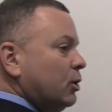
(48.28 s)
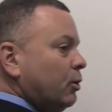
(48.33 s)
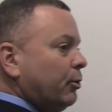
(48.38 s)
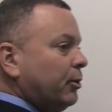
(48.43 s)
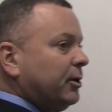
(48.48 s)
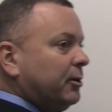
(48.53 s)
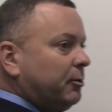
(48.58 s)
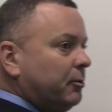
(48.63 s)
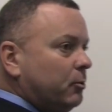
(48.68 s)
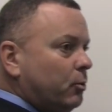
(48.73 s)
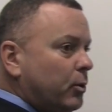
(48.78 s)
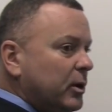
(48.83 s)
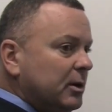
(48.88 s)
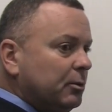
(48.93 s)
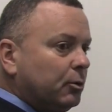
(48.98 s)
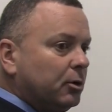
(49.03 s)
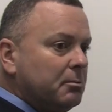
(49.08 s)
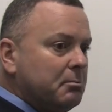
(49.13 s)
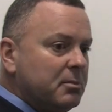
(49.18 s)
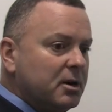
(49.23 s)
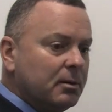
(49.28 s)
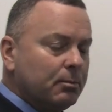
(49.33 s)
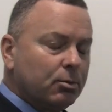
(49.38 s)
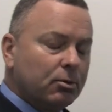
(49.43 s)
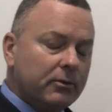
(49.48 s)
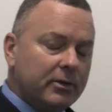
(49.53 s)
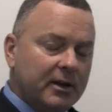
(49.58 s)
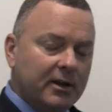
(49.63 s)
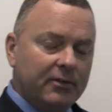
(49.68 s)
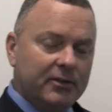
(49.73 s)
so that we
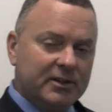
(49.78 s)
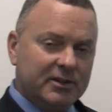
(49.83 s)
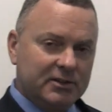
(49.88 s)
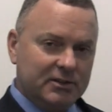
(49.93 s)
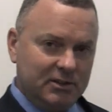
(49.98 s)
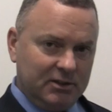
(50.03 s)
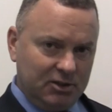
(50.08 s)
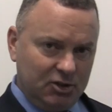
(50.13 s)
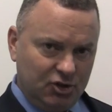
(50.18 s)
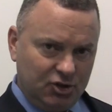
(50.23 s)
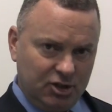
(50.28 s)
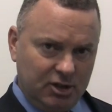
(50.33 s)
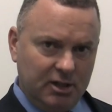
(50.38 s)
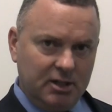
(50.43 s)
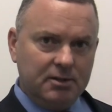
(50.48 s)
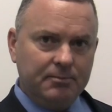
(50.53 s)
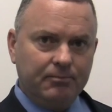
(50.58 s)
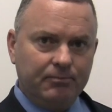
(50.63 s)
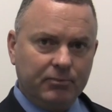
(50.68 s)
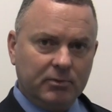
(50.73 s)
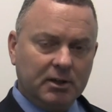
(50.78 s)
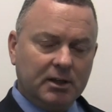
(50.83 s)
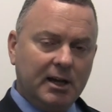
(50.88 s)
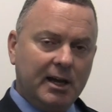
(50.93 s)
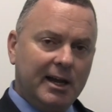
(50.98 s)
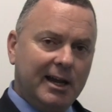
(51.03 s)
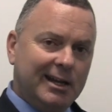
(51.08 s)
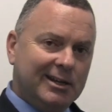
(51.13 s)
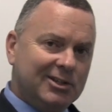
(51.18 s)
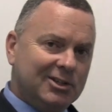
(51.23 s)
remember that this is a gene,
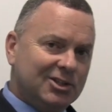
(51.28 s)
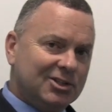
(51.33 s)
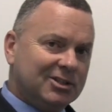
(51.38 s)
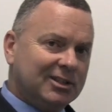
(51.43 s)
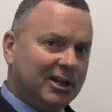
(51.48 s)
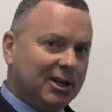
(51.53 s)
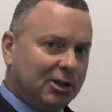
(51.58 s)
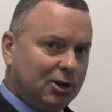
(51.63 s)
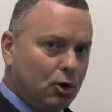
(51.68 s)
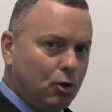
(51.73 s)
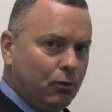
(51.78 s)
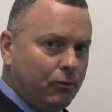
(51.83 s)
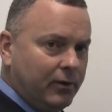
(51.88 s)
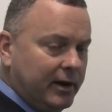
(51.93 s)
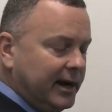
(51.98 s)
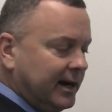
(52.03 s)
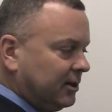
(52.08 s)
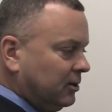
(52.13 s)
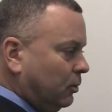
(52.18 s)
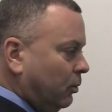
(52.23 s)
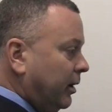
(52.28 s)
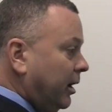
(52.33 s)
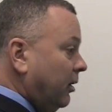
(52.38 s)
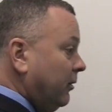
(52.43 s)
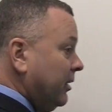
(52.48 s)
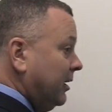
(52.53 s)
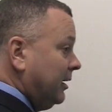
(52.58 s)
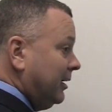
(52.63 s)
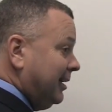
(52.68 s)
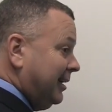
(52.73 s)
okay, and just not a cofactor.
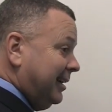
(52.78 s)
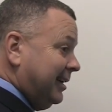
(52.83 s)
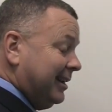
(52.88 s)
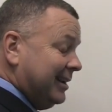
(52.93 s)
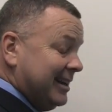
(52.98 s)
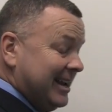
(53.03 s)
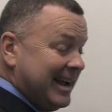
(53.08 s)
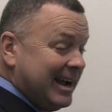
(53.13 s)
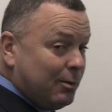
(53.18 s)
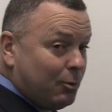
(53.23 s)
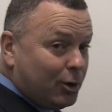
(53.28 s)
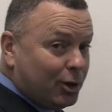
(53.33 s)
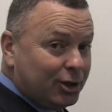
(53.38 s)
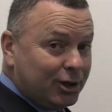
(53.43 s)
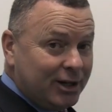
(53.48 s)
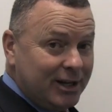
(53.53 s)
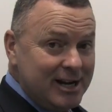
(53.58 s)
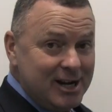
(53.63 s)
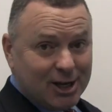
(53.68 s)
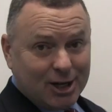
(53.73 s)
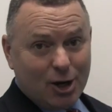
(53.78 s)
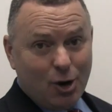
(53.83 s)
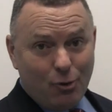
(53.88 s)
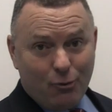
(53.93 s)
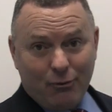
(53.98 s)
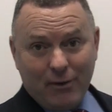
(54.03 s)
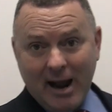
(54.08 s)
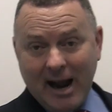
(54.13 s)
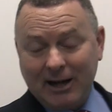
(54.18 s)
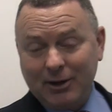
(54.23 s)
Well, now we're going to need a
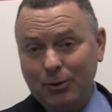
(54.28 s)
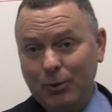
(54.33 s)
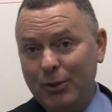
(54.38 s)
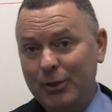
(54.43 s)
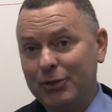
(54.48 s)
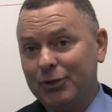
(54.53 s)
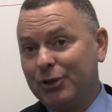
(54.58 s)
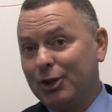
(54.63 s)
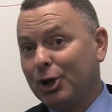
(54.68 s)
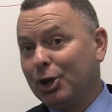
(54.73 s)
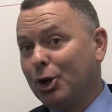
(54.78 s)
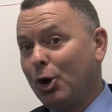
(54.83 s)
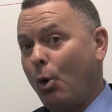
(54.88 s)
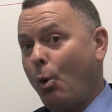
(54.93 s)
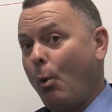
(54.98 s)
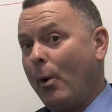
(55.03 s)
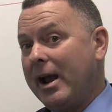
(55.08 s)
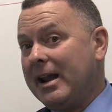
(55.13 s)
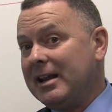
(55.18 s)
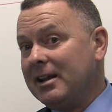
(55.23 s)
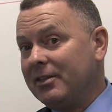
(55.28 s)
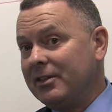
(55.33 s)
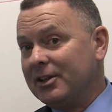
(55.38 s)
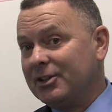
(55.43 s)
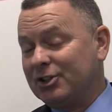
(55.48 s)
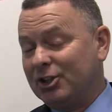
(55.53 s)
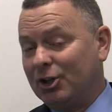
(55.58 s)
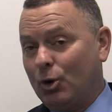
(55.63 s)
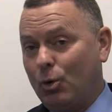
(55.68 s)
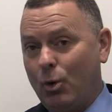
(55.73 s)
cofactor to go into
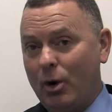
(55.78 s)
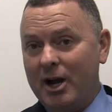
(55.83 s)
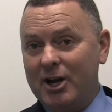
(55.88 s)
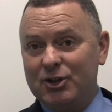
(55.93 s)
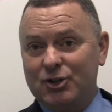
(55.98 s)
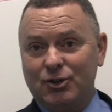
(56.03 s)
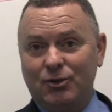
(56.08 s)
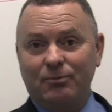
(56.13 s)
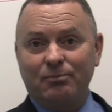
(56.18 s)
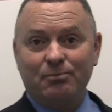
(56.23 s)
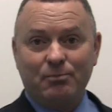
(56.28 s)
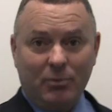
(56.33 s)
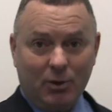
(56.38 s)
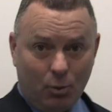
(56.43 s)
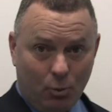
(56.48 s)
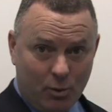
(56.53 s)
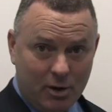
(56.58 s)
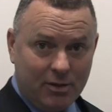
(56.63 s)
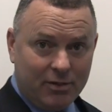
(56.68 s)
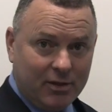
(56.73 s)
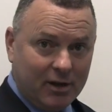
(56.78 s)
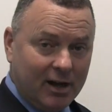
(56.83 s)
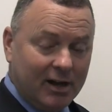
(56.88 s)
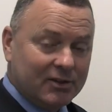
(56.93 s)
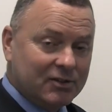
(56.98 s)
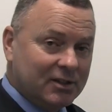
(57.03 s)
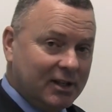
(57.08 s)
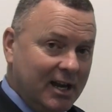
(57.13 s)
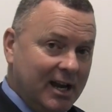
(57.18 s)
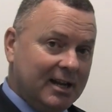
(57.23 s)
this equation with
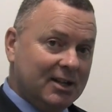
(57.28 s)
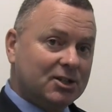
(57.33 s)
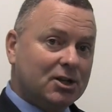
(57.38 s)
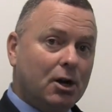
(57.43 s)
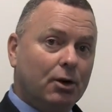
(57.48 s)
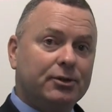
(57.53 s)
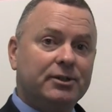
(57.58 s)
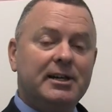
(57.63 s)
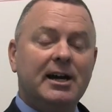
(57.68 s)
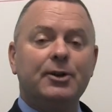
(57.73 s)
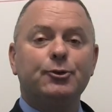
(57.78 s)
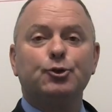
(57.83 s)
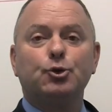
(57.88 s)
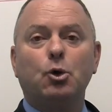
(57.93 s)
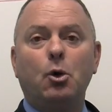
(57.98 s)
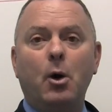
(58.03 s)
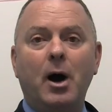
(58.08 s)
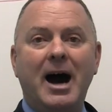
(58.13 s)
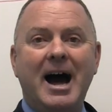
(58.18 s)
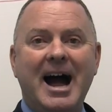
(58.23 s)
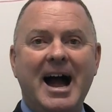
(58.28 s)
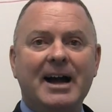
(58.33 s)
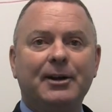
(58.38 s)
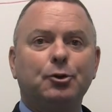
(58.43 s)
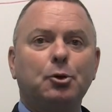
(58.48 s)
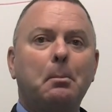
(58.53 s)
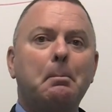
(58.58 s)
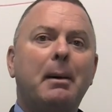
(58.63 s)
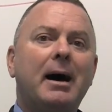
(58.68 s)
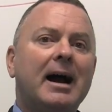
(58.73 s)
us, and it's called
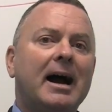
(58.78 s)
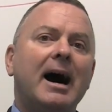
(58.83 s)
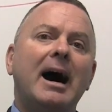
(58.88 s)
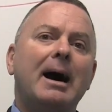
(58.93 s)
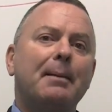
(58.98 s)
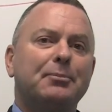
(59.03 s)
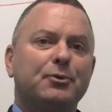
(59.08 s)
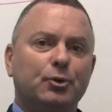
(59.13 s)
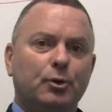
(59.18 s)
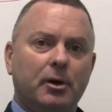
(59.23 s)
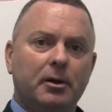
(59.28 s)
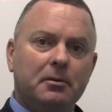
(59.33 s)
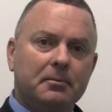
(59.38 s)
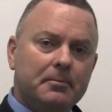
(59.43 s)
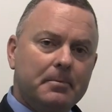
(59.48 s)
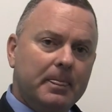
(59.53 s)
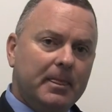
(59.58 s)
tetrahydrobiopterin.